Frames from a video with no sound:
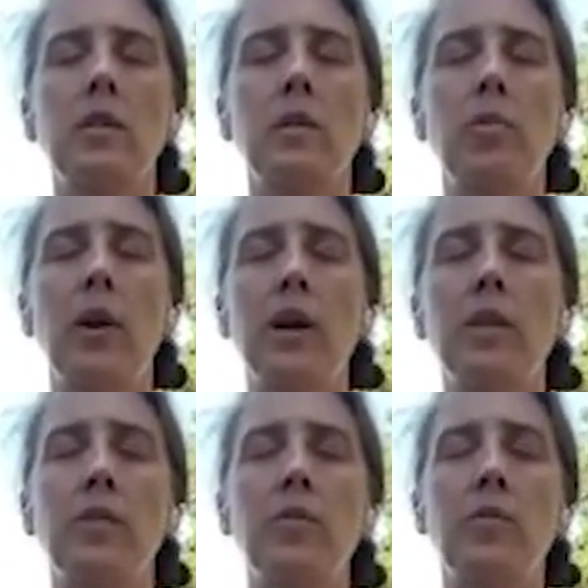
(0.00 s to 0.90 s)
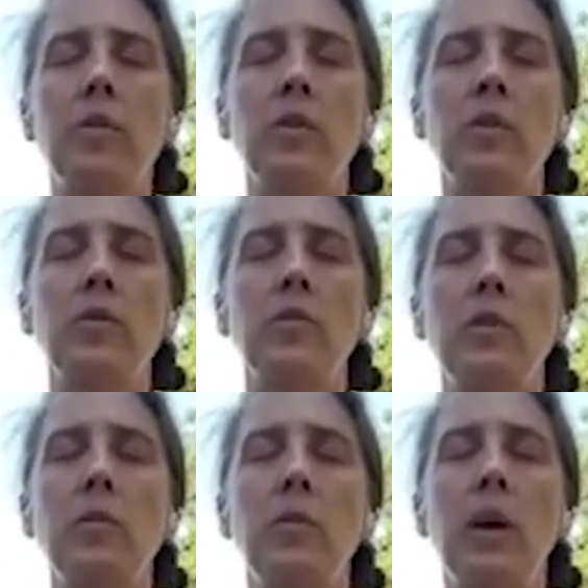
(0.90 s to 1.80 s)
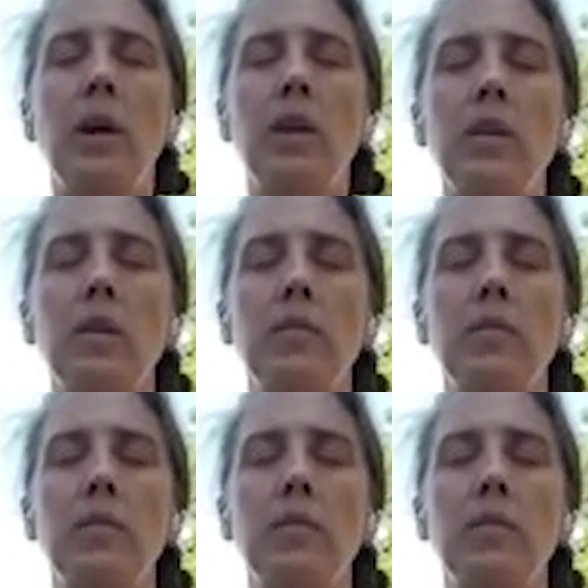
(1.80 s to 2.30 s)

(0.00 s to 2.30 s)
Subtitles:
the breath if you're using breath.